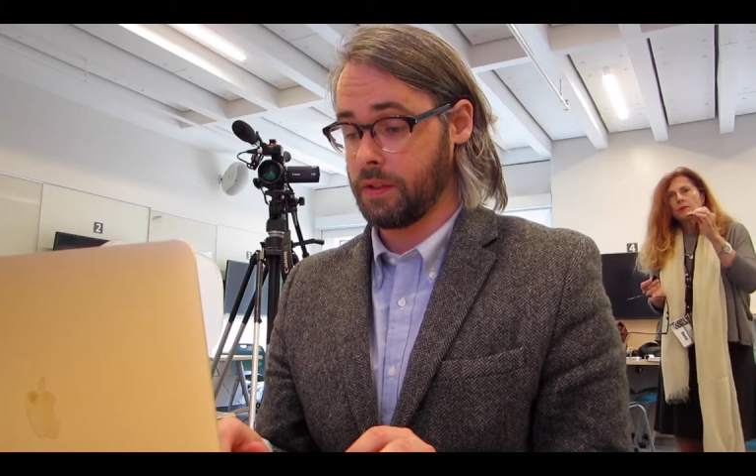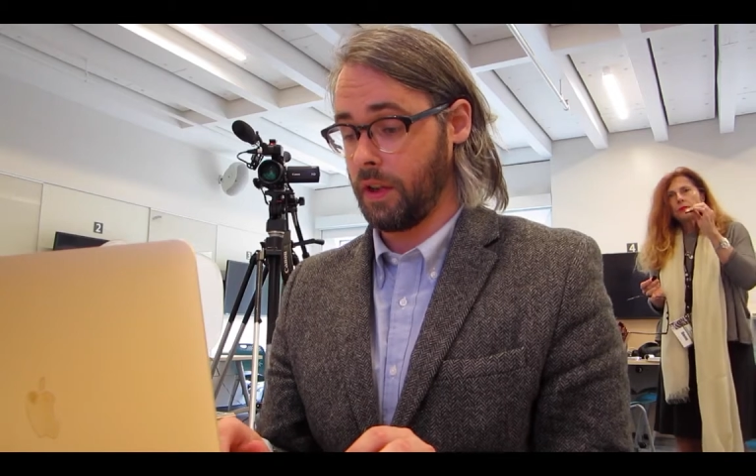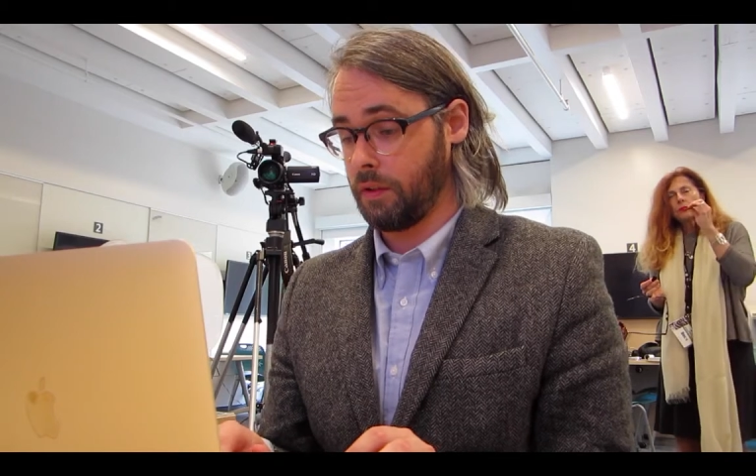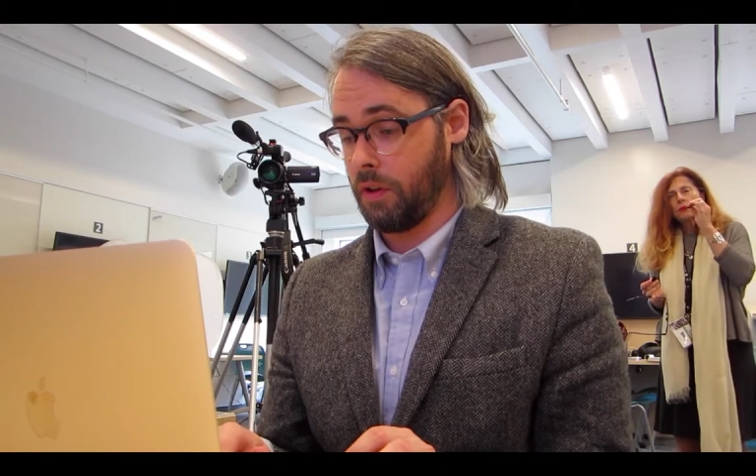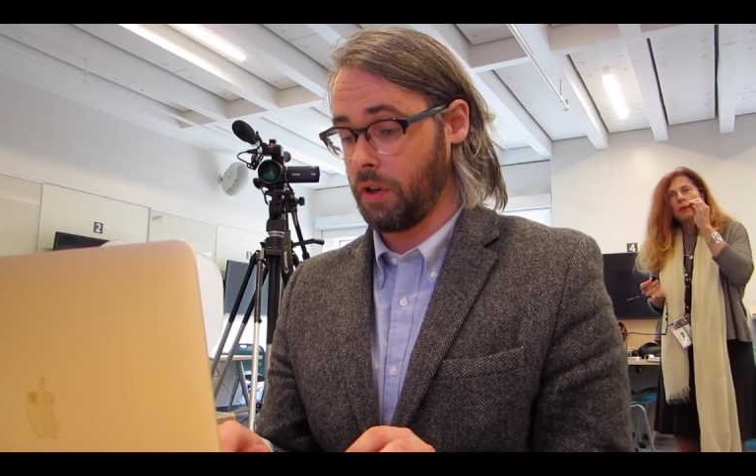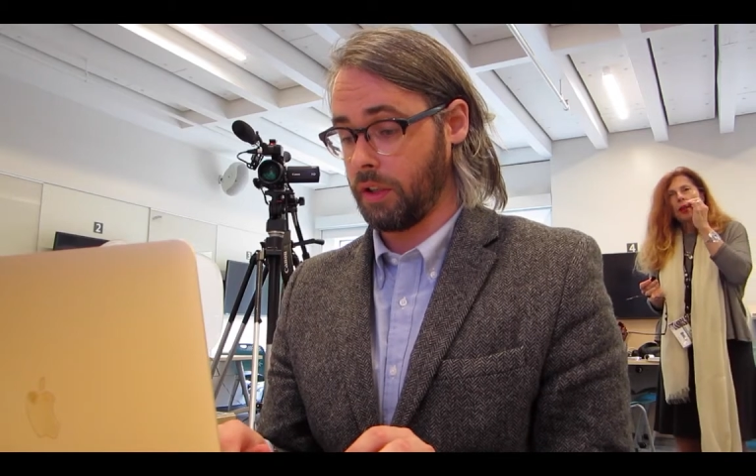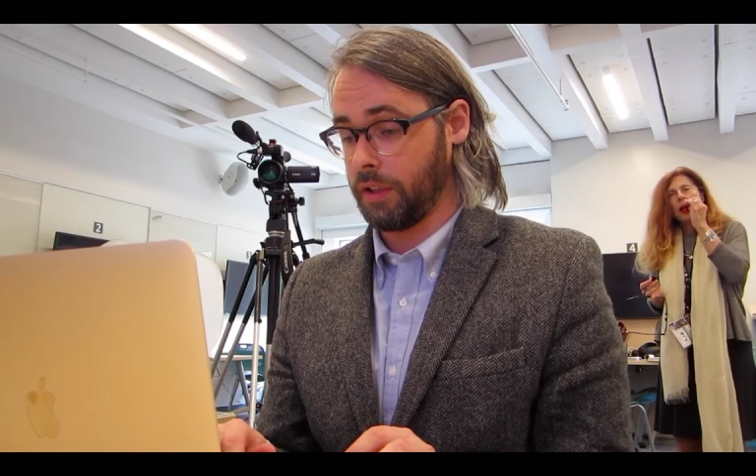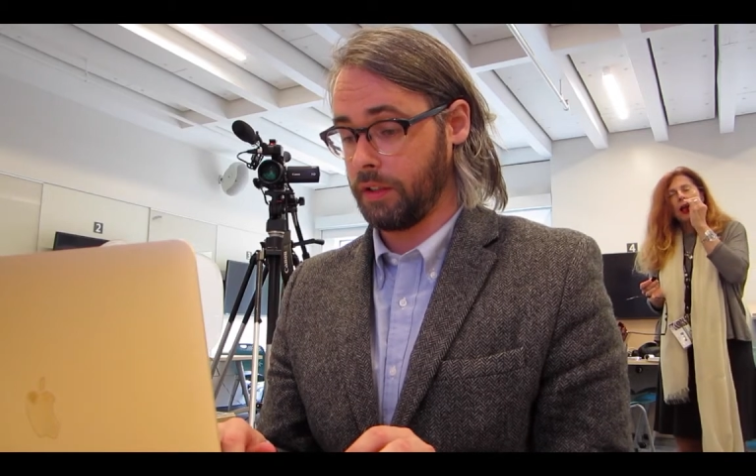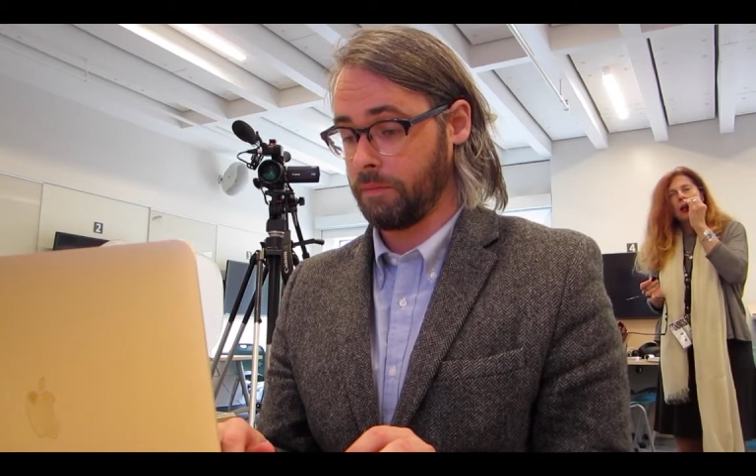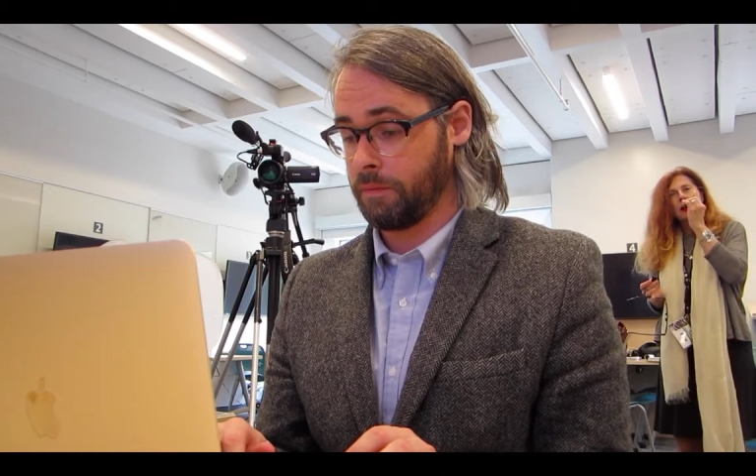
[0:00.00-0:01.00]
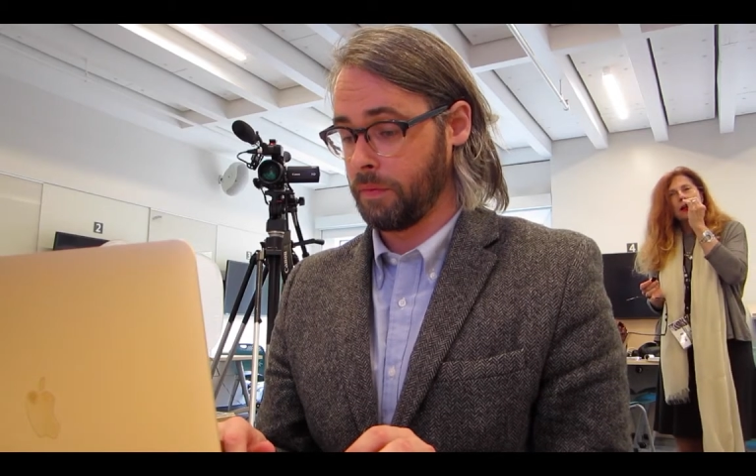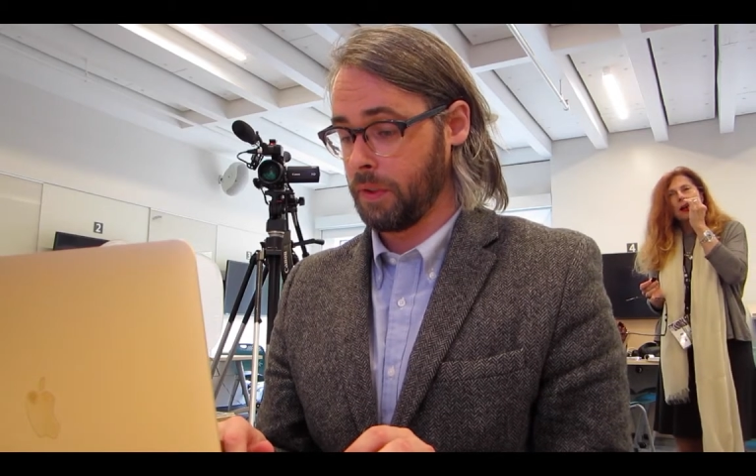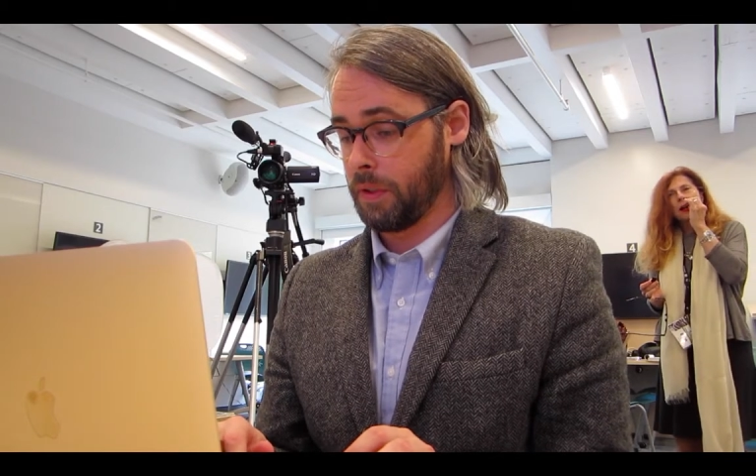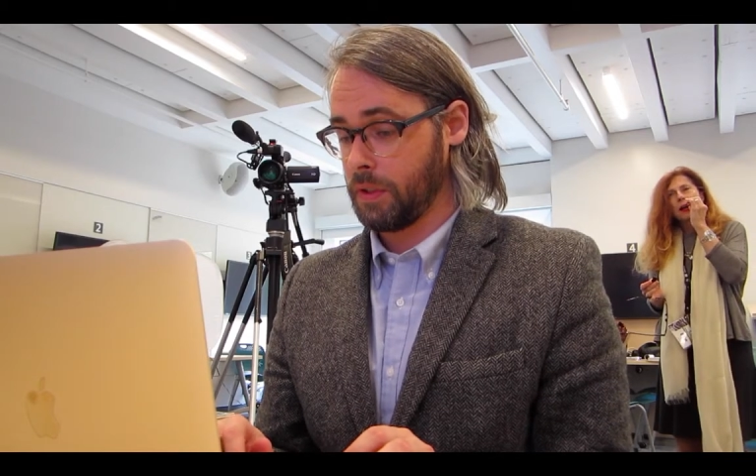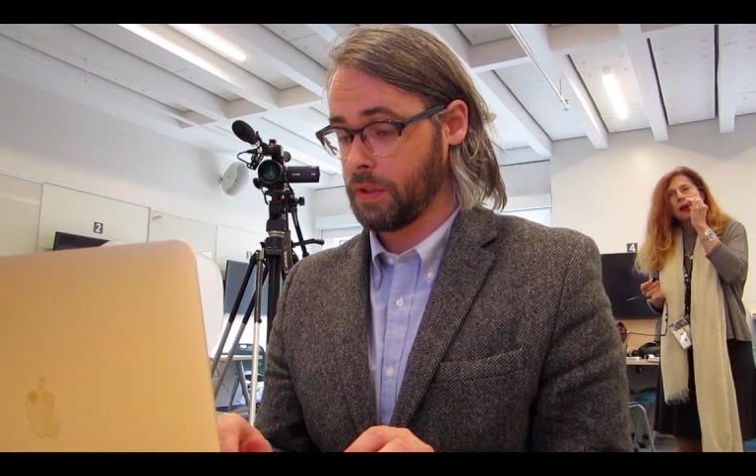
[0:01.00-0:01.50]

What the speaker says: ironically. So,